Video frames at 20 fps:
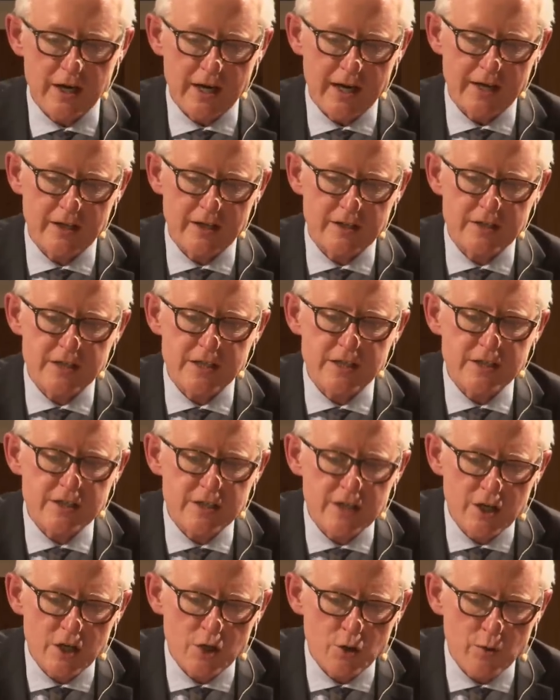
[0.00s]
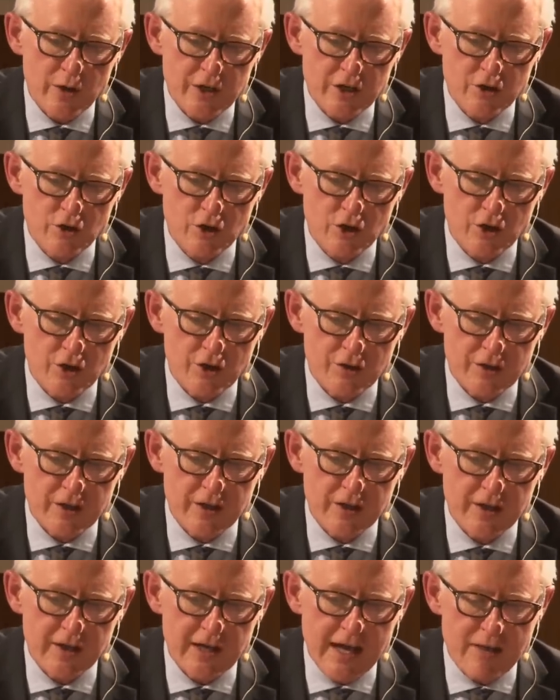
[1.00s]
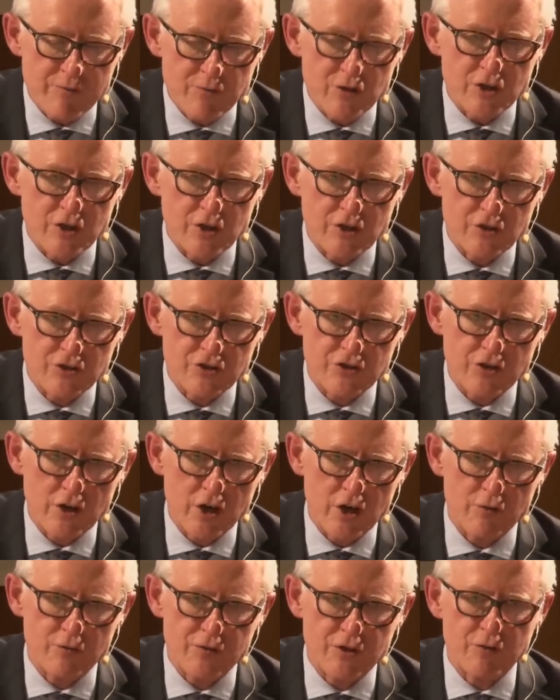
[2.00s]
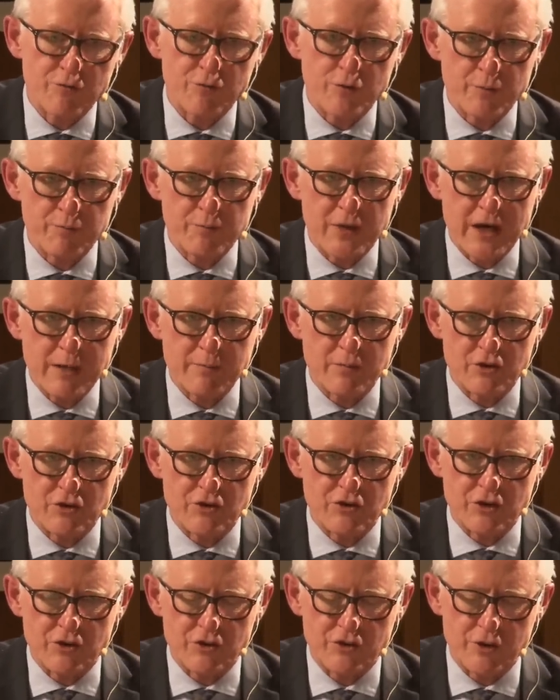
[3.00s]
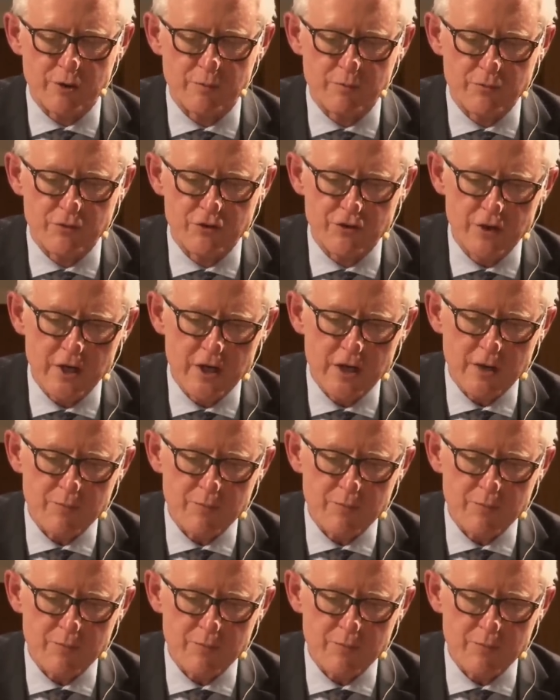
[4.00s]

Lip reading: And indeed, when you look at the evidence of different payment systems,